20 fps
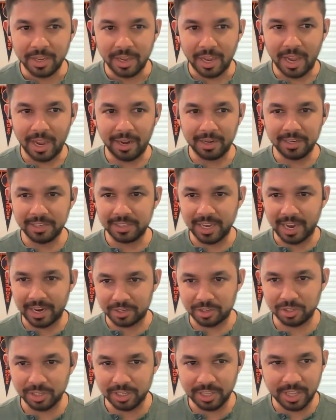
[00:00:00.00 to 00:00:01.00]
and it's
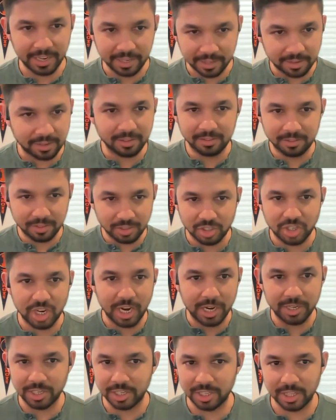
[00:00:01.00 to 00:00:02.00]
actually like
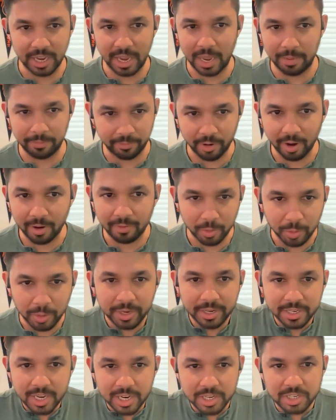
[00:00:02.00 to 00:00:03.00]
changing the game for everyone
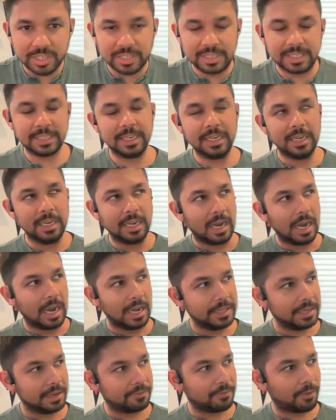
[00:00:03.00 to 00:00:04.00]
it touches. I
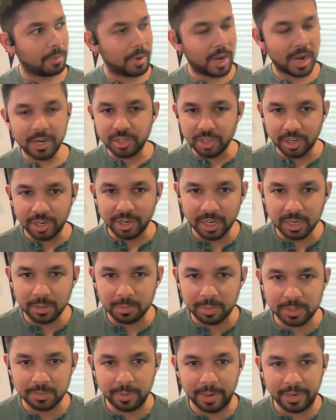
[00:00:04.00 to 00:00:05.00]
think from an engineering
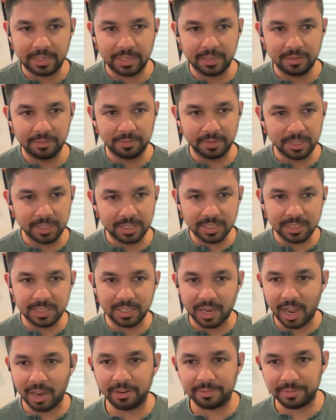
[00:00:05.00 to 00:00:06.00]
perspective, this is the
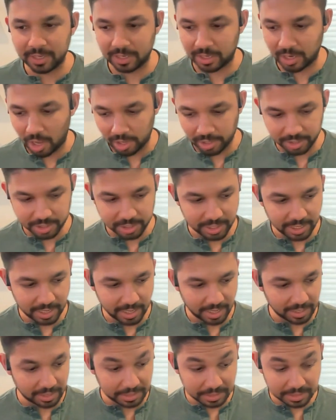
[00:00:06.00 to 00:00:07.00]
kind of technology that
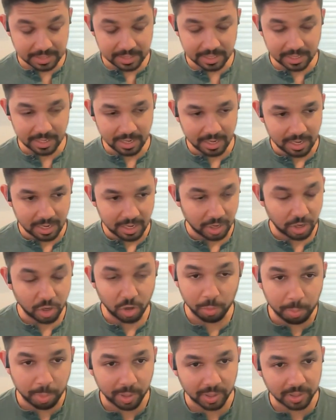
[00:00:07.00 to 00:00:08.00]
at least you know
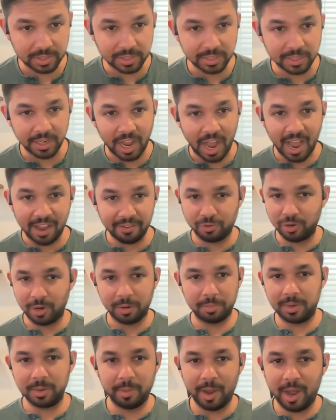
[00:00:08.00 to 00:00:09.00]
personally I've
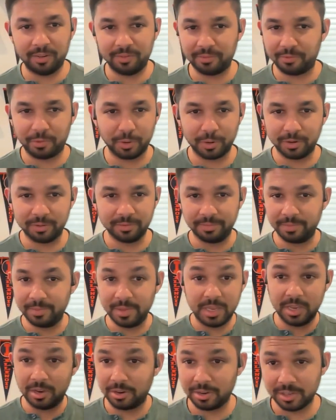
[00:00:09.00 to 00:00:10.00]
dreamt about for
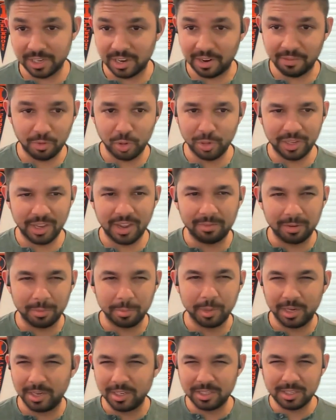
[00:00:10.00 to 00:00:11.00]
years, and I've only ever
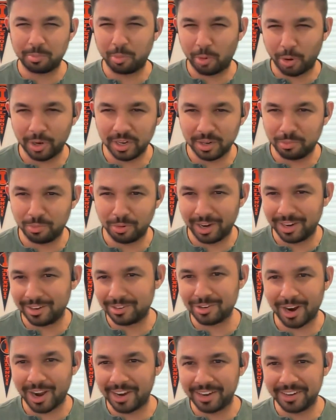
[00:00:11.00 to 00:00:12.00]
been disappointed when I
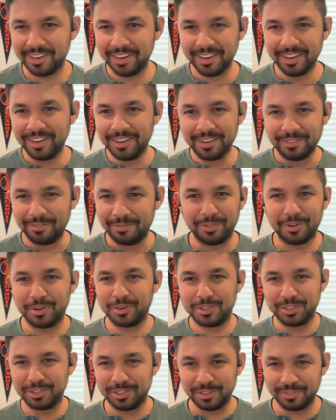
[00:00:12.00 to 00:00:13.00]
tried
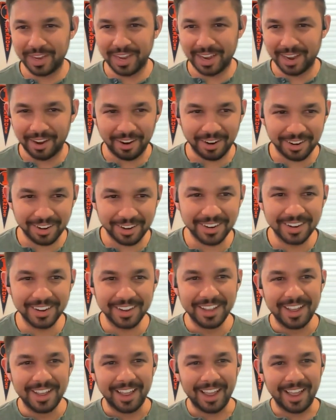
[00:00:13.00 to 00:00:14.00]
versions of AR.
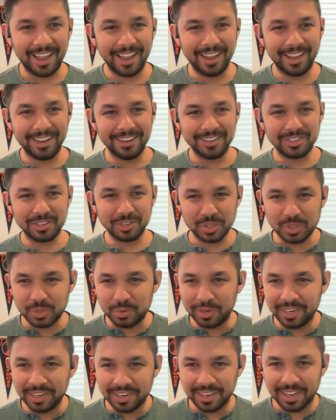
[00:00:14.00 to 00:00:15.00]
And so
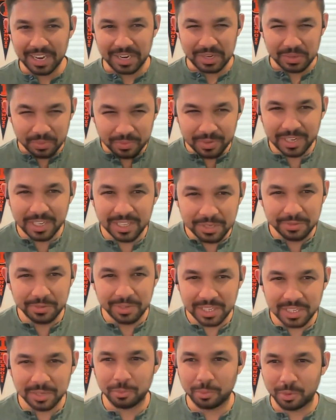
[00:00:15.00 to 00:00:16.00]
Squint like really,
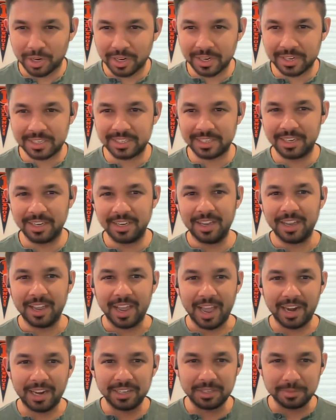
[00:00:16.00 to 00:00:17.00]
really works
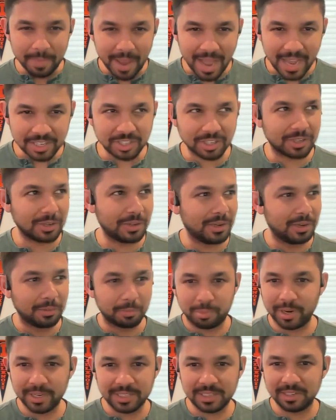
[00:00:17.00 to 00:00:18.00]
and it's magical and
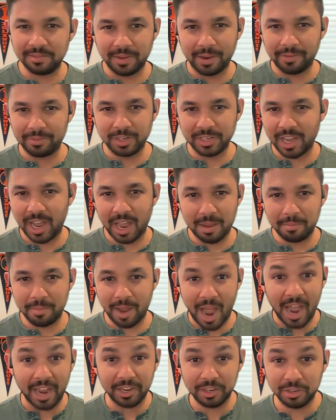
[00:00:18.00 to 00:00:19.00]
impressive every time
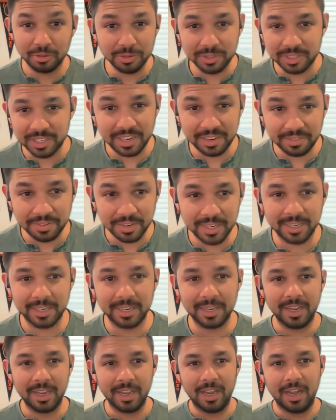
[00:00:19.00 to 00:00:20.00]
I use it, even.
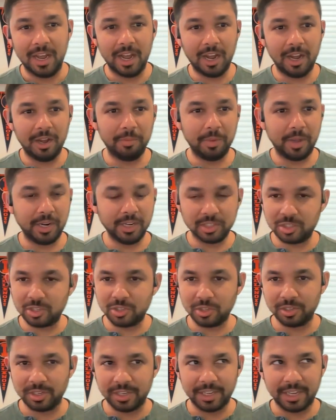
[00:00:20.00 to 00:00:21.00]
Um, and it's
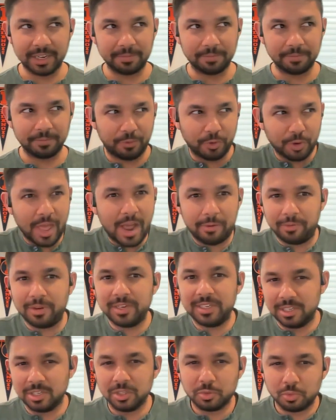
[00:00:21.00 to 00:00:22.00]
like for that
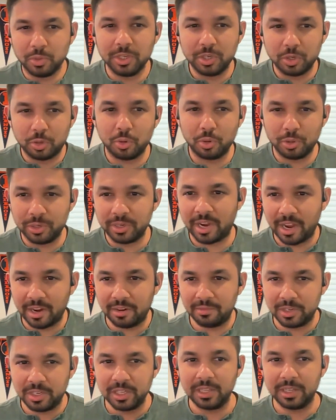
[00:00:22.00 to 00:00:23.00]
reason, it's really cool to kind
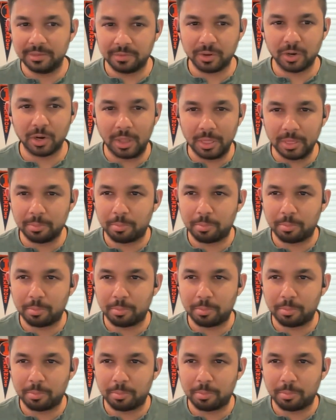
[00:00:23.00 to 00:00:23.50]
of deliver on the